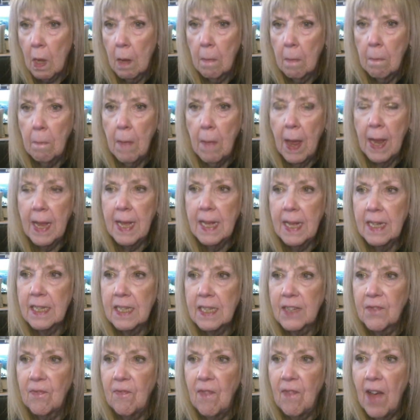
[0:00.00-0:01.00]
May
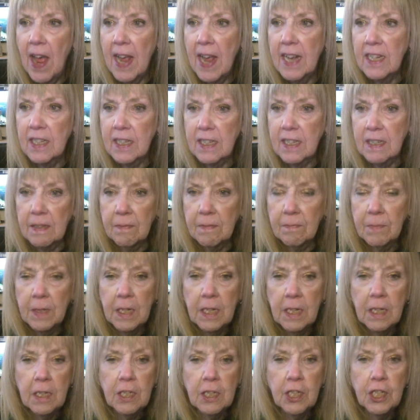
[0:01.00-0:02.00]
his face
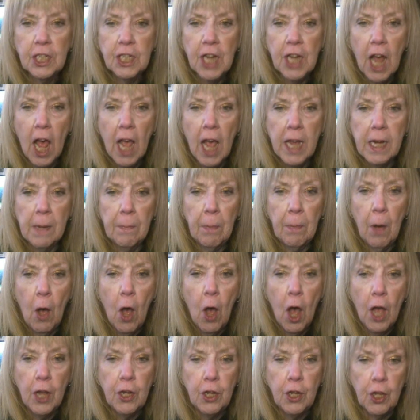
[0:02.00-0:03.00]
shine
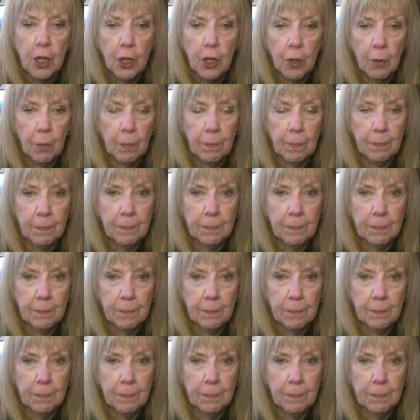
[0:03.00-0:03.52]
upon you.